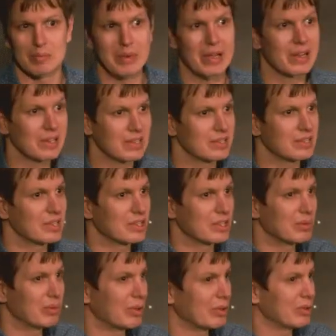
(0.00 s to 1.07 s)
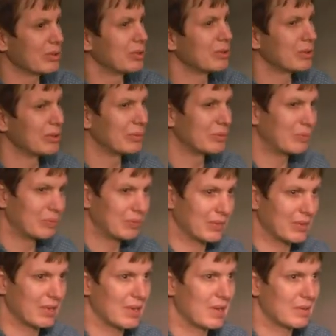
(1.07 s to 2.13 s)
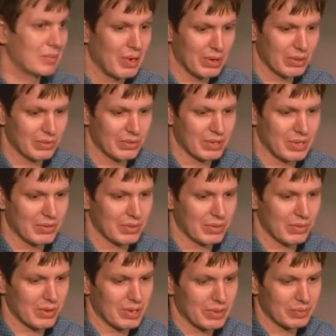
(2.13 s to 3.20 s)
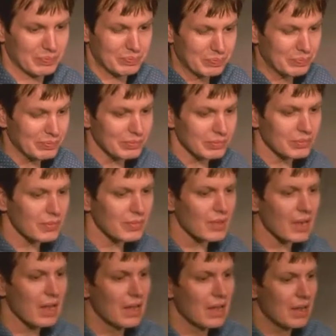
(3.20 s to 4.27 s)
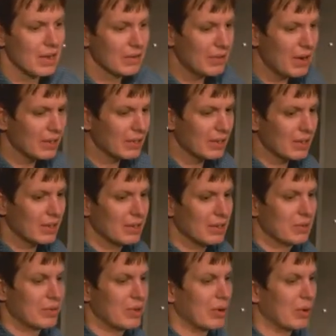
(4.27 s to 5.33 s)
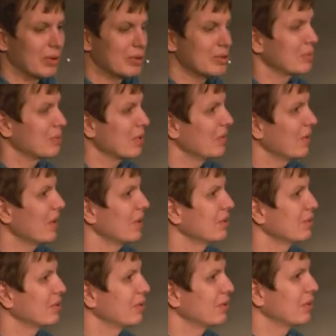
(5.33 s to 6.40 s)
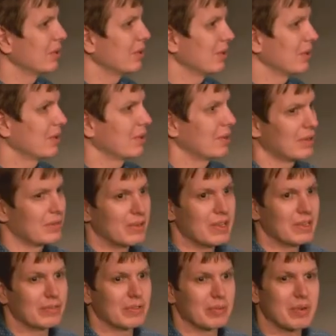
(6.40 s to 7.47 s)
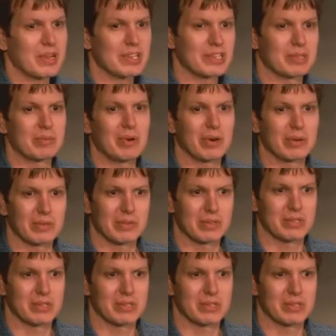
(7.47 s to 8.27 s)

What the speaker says: make a decision what to do about a given query. Finally, we also provide you the information about